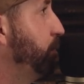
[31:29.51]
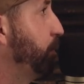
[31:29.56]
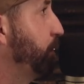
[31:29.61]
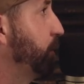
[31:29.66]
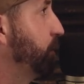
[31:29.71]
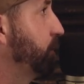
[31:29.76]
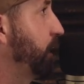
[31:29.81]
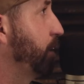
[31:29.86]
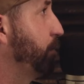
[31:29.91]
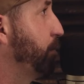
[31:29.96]

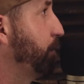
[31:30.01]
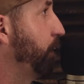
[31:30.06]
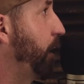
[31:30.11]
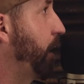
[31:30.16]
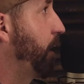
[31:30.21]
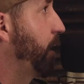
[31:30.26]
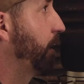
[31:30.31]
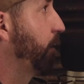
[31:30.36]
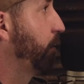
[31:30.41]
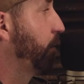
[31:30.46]
per se
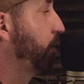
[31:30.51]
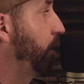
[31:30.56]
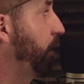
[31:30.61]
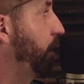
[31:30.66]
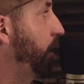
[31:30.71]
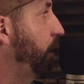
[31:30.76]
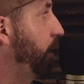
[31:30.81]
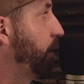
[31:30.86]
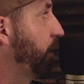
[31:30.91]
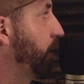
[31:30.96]
planning or
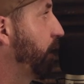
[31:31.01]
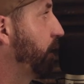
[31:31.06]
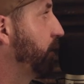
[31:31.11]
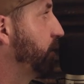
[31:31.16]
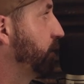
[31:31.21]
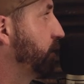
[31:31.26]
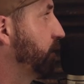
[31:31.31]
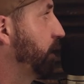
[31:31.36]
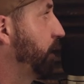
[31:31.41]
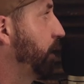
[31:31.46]
thinking you're kind of
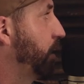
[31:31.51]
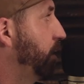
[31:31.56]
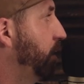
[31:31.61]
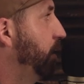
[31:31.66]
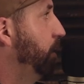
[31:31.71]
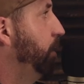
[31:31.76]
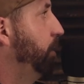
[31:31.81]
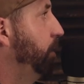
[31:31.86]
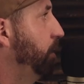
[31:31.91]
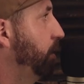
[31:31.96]
just like
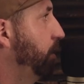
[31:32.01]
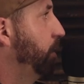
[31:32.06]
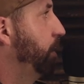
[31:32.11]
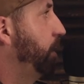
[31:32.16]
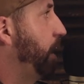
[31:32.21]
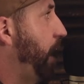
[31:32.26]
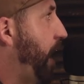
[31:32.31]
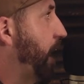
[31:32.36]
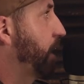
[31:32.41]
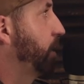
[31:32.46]

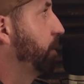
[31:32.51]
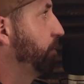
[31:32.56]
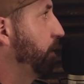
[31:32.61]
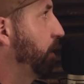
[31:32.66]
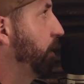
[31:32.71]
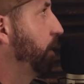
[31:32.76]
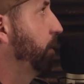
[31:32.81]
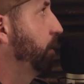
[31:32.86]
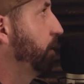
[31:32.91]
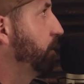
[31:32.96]
the act of
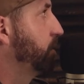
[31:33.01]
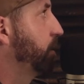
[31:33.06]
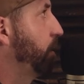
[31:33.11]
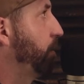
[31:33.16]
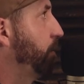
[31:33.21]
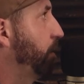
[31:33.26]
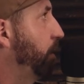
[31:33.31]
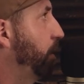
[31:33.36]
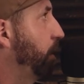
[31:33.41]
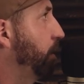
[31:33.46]
art is
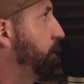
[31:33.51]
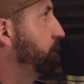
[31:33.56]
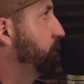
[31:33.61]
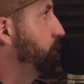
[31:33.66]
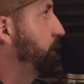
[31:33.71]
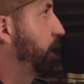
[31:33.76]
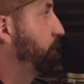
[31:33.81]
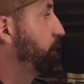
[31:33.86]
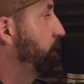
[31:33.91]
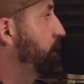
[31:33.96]
cathartic
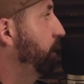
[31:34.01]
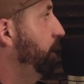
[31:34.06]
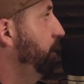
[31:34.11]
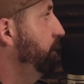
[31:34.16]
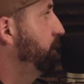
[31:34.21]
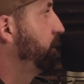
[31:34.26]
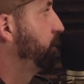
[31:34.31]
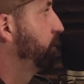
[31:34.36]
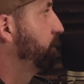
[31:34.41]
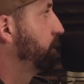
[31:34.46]

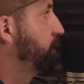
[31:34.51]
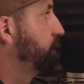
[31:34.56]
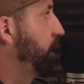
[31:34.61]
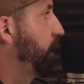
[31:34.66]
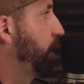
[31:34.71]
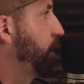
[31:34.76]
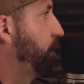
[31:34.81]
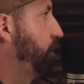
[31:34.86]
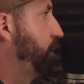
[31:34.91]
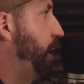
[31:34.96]
generally so it's
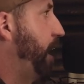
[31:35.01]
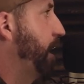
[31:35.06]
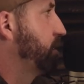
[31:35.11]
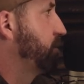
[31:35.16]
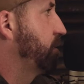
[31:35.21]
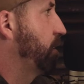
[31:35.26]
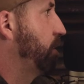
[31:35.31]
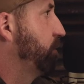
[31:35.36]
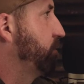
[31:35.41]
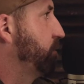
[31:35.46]
like
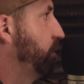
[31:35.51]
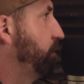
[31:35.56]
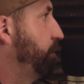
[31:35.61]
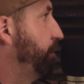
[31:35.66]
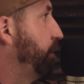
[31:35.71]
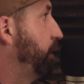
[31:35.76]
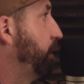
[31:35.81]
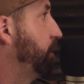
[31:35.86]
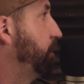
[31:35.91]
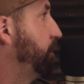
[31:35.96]
that's also
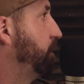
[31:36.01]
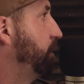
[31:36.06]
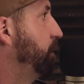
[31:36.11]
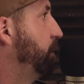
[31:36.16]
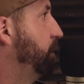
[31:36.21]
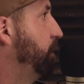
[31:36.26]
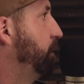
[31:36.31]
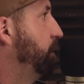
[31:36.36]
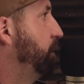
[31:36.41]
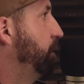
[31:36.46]
fun
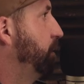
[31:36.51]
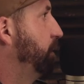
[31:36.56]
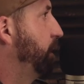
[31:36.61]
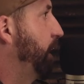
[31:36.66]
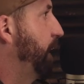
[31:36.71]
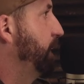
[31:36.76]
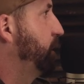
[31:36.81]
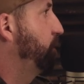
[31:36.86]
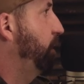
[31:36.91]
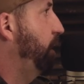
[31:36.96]

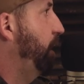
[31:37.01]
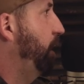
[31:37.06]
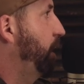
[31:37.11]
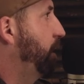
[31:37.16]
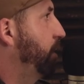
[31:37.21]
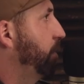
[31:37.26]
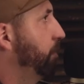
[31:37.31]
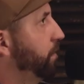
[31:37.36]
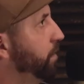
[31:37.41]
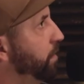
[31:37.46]
and i try
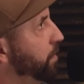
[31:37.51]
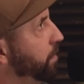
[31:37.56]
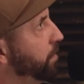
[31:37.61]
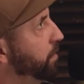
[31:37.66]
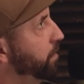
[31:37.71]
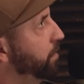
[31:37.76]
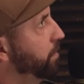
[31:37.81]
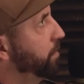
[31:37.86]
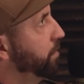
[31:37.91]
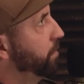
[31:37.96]
and
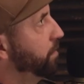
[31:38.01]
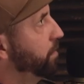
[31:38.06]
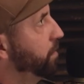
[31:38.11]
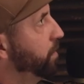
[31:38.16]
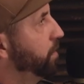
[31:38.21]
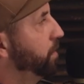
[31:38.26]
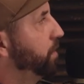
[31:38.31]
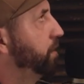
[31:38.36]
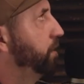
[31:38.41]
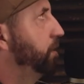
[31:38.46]

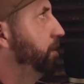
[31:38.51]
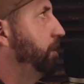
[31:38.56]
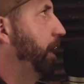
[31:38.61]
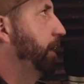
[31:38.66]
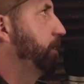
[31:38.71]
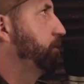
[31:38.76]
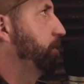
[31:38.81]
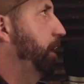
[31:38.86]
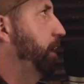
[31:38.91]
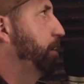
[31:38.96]

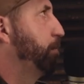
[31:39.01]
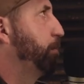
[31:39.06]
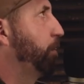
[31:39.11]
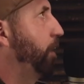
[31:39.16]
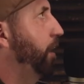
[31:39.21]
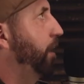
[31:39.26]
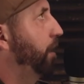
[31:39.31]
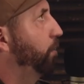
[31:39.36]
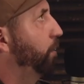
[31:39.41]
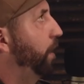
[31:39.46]
i try to
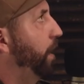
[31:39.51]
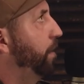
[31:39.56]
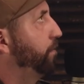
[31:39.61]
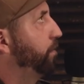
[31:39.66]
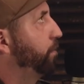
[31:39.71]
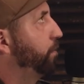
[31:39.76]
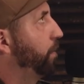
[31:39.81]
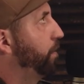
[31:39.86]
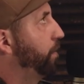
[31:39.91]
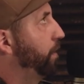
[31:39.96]
break away
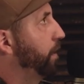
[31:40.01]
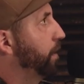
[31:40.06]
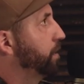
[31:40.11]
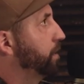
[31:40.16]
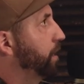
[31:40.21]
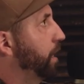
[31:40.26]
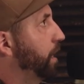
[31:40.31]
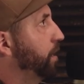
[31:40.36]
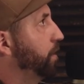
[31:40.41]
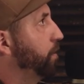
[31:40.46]
from the things
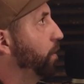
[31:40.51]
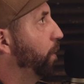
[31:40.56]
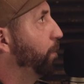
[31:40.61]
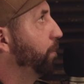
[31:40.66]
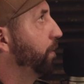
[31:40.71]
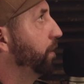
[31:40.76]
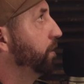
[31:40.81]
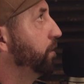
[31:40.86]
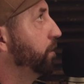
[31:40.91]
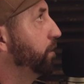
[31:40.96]
that i
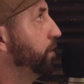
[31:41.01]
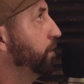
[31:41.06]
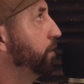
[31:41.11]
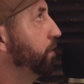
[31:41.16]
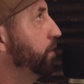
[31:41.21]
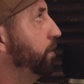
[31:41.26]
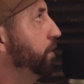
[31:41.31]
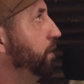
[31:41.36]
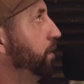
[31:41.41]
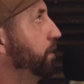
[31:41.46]
normally
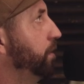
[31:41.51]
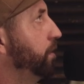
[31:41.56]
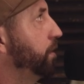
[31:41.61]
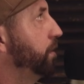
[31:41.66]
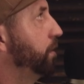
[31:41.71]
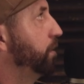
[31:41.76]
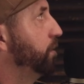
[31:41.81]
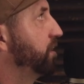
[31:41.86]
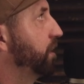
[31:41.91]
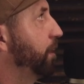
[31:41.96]
do
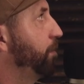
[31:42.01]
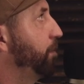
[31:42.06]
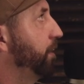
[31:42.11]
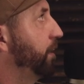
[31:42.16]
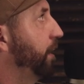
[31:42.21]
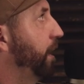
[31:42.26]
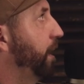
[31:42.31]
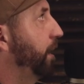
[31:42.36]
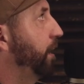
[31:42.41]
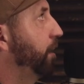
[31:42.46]
to do
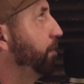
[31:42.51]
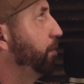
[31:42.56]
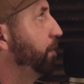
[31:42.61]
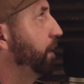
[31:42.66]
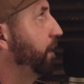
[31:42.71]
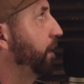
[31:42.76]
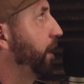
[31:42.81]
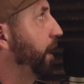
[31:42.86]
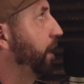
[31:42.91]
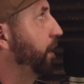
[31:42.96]
something that can
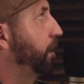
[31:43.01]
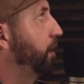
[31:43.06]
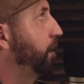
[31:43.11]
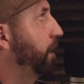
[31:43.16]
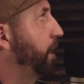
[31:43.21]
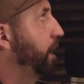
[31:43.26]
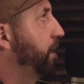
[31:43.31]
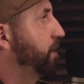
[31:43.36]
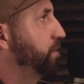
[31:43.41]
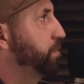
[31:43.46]
be
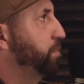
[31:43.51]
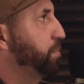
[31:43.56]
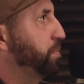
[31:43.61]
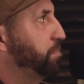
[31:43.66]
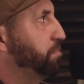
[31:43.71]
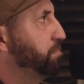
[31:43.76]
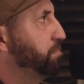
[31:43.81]
like exp-